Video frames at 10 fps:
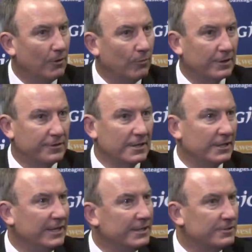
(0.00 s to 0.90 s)
Well, I think
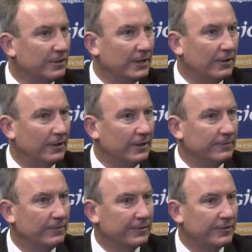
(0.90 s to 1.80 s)
it is.
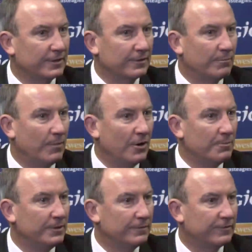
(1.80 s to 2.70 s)
I think at the
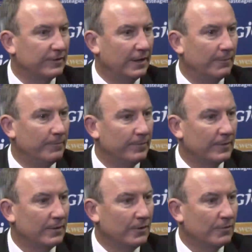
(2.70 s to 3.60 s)
moment
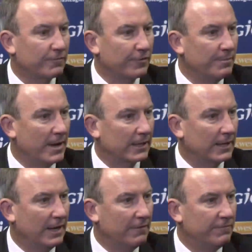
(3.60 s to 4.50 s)

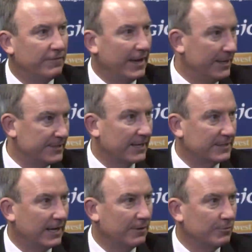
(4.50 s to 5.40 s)
Fremantle have
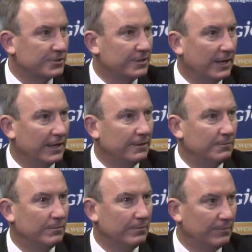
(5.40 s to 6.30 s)
Anzac Day, which
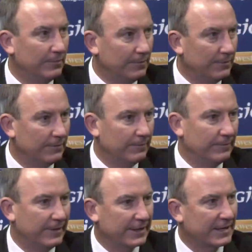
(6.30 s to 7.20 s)
they
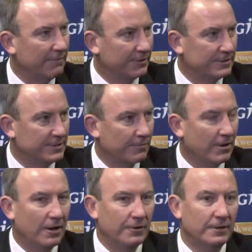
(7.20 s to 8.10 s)
covered as
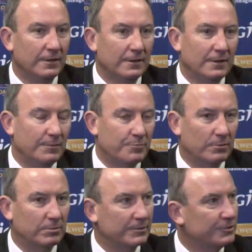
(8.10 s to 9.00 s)
their own. It
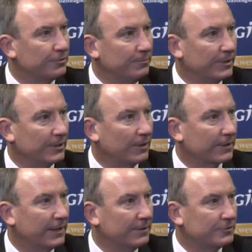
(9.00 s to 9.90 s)
probably shouldn't be like that.